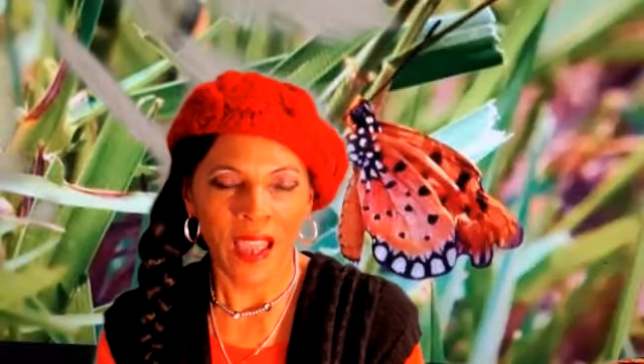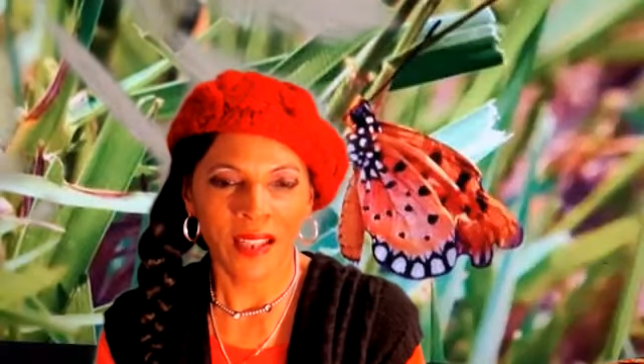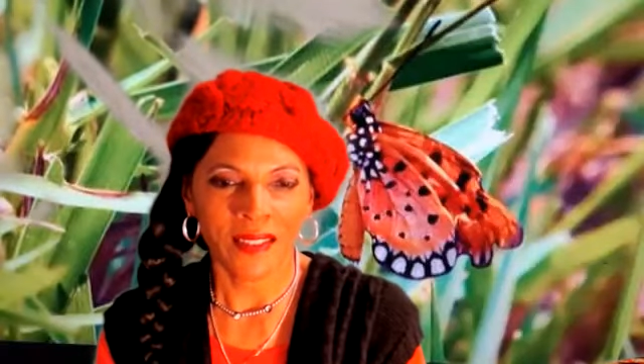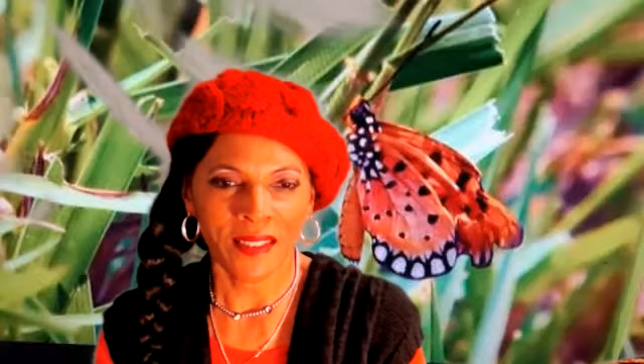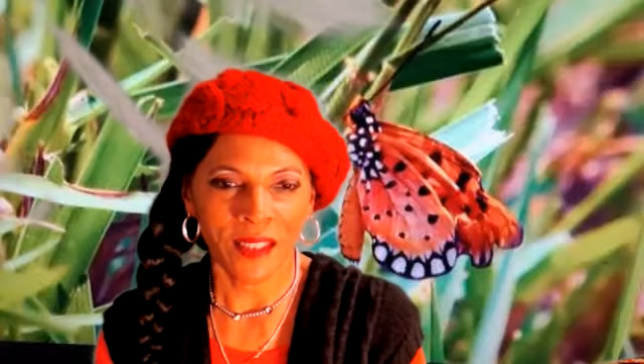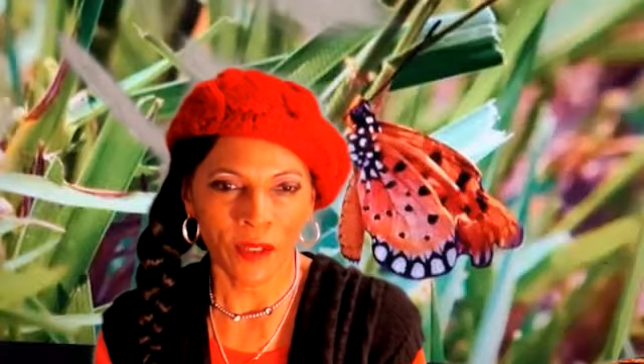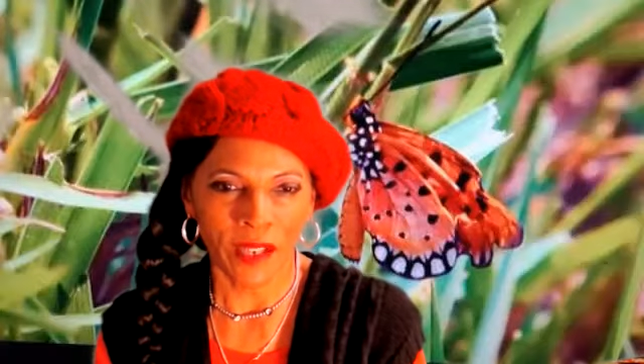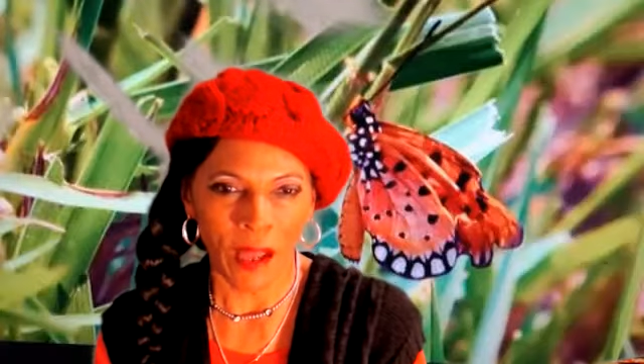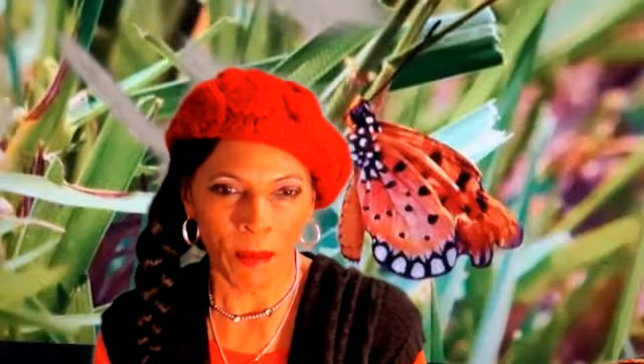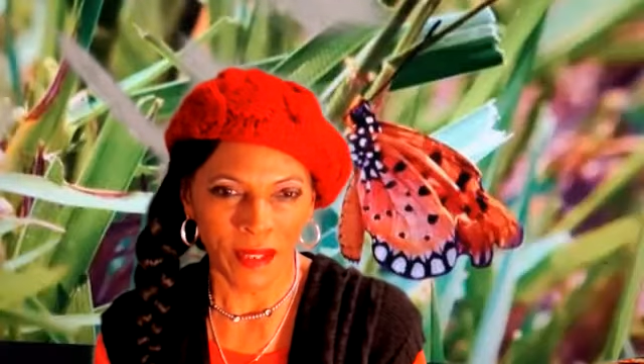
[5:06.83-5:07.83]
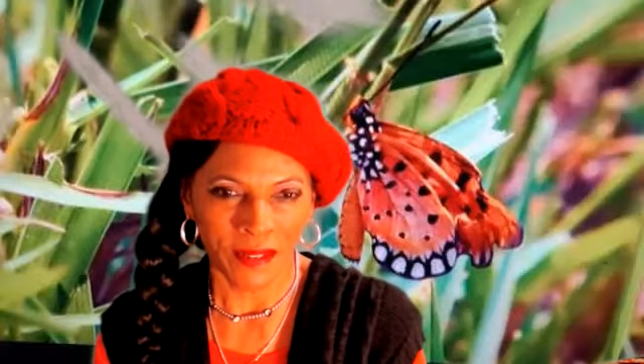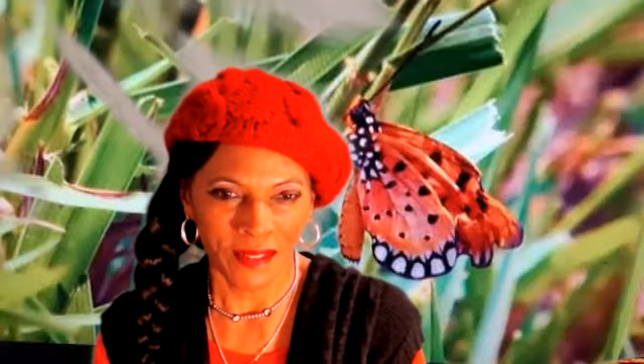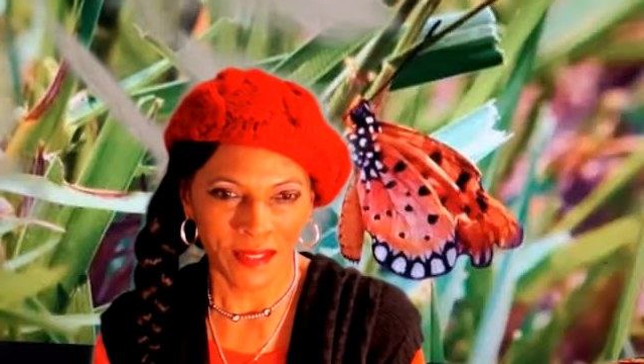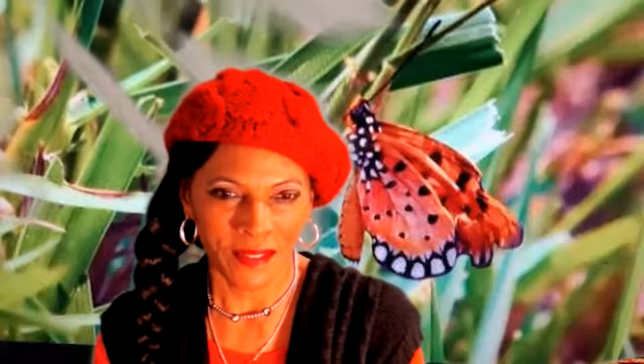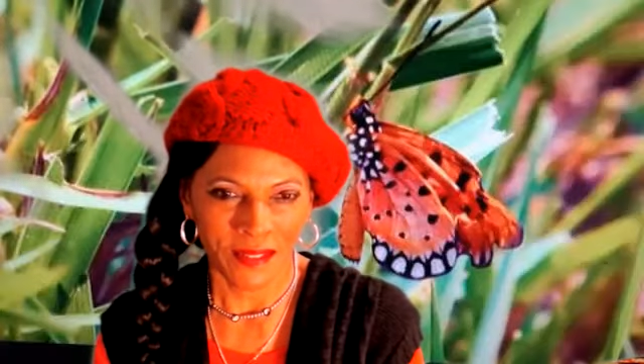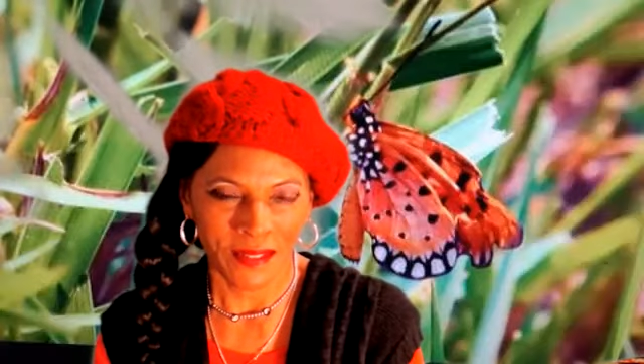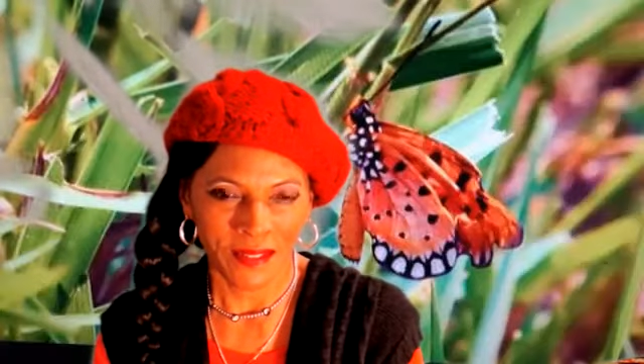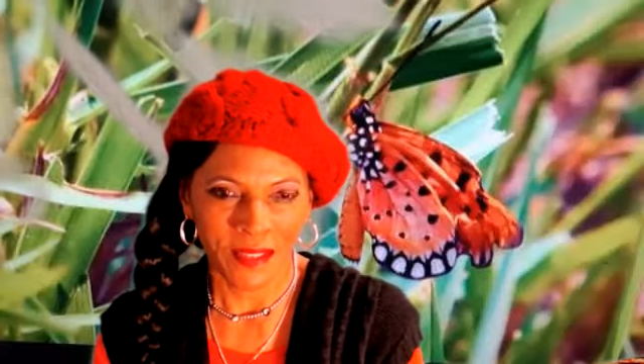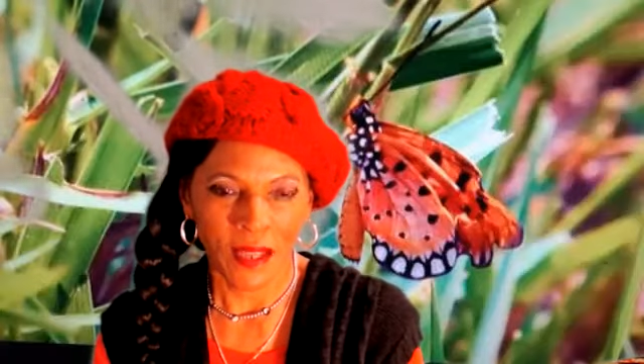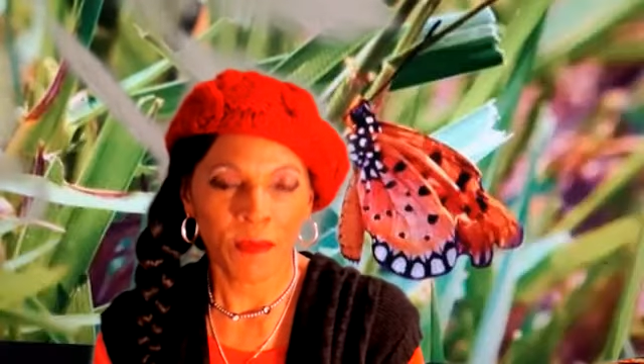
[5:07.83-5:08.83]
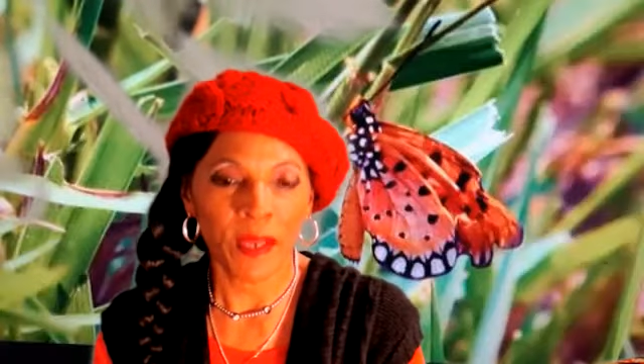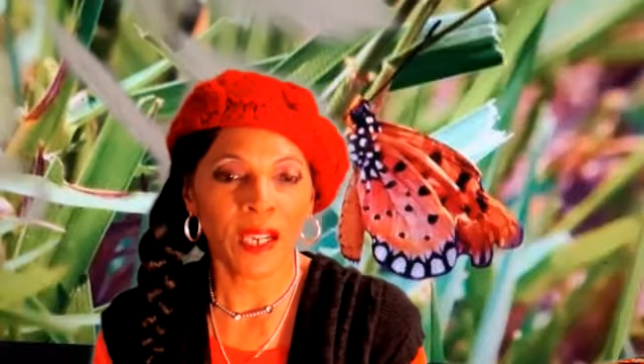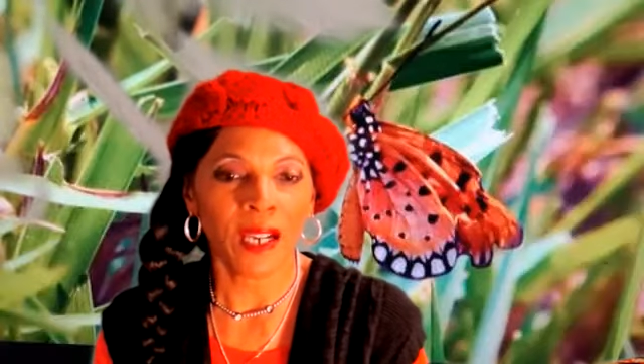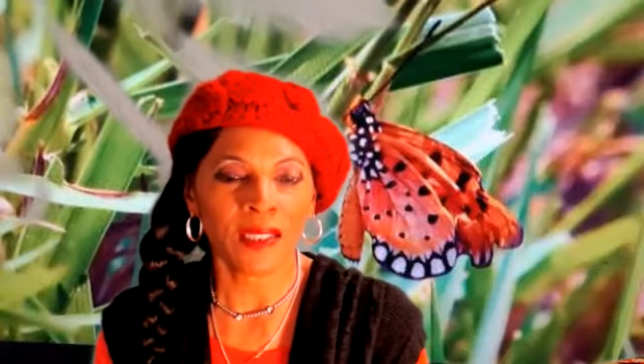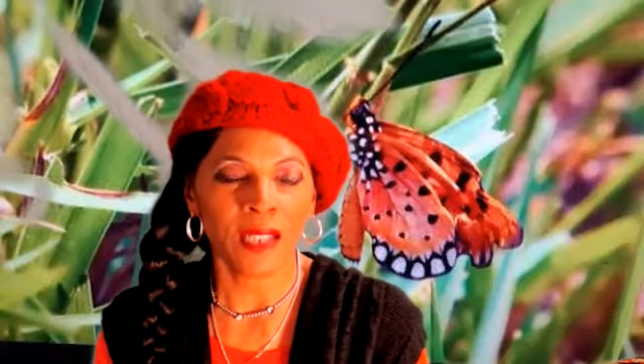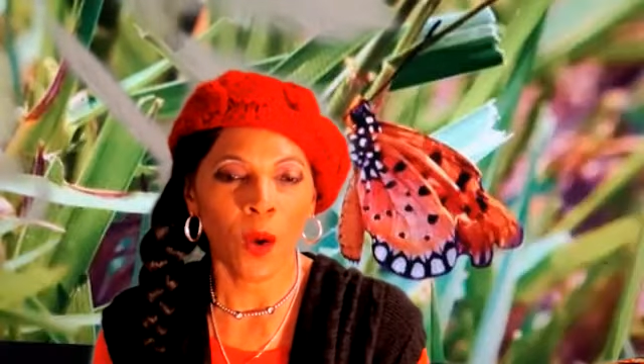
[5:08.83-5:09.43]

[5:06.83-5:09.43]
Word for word: is still damaged because